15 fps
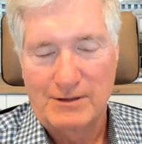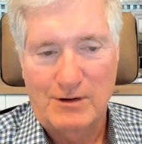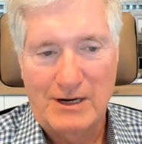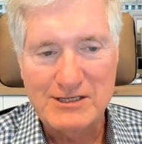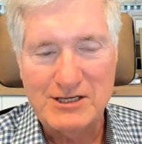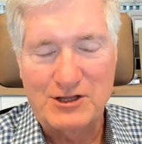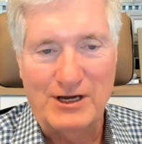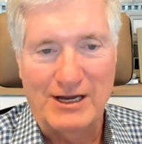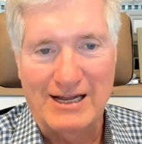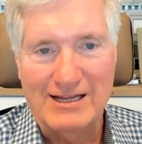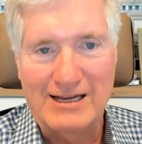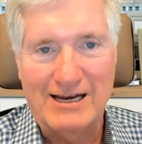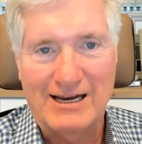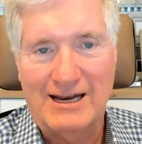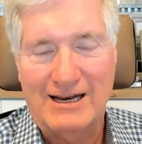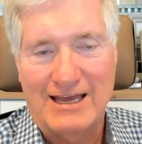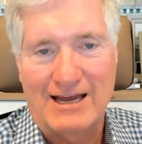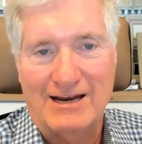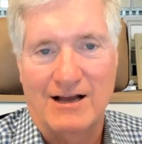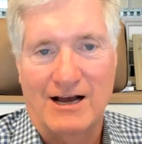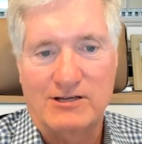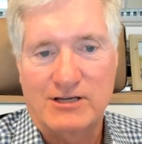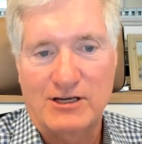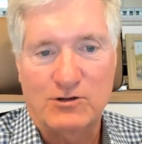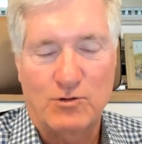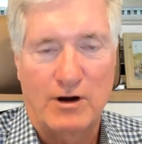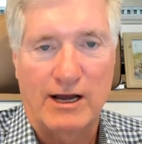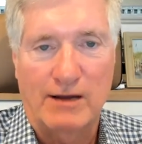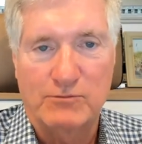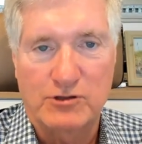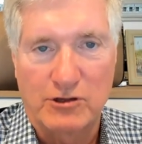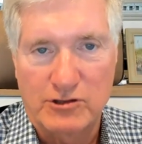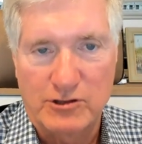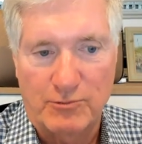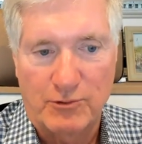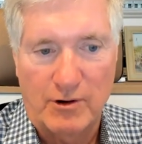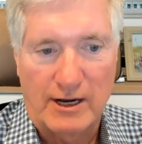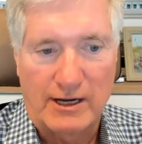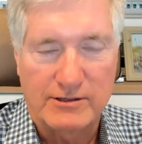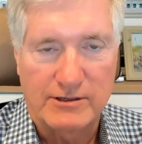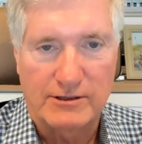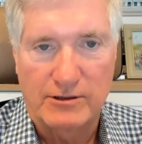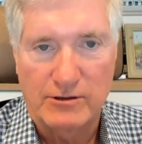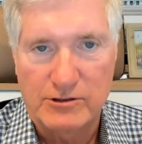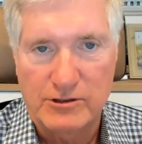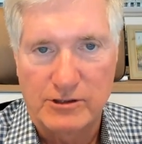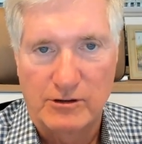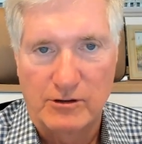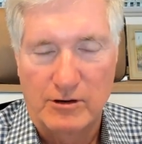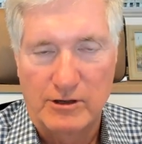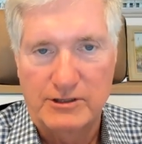Well, that's the thing. And again, guys, that's why I'm so surprised that you're still on